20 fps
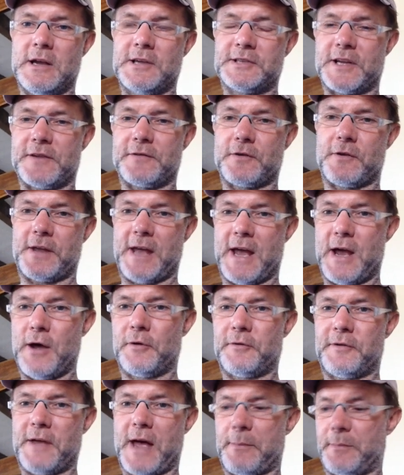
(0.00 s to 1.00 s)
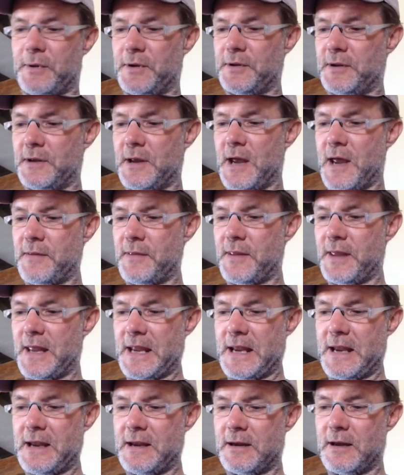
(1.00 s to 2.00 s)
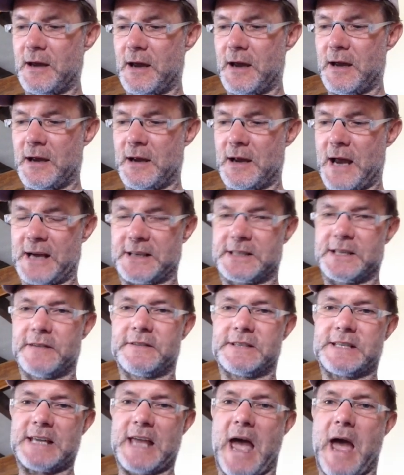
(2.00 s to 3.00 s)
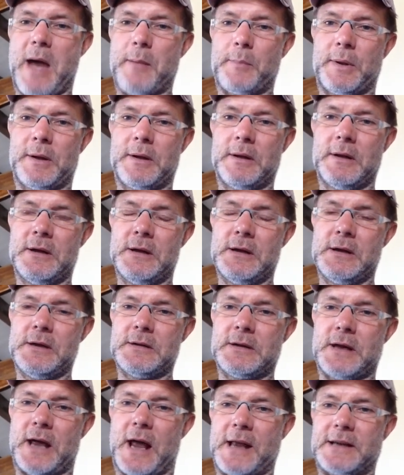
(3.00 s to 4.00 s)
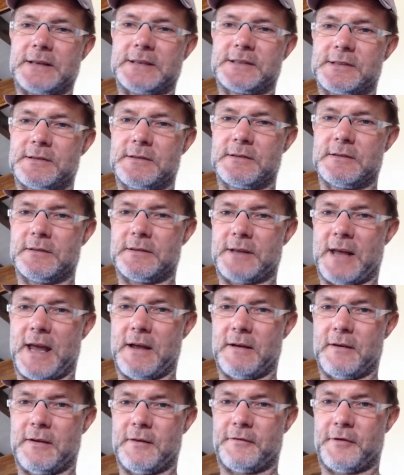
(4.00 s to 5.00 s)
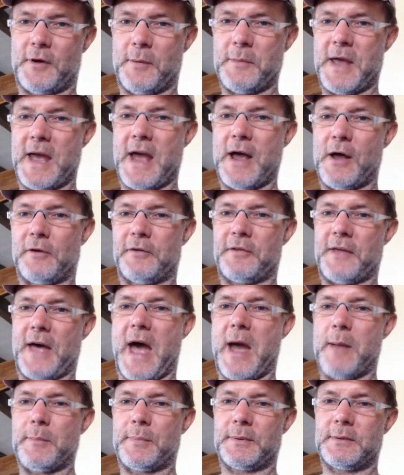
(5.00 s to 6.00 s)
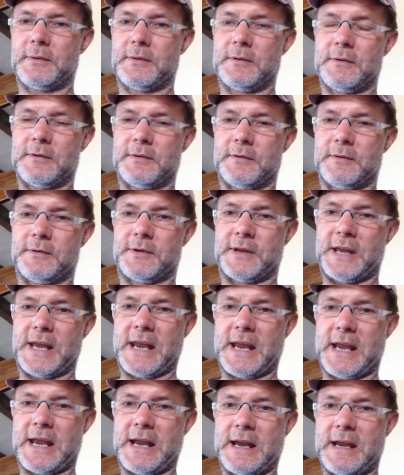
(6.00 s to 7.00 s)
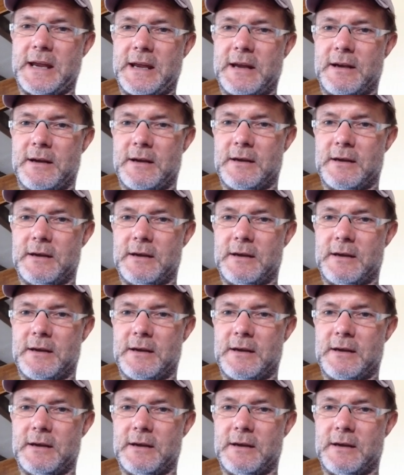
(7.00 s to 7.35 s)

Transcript: So you've got the Health app and the Activity app, and from the Health app, the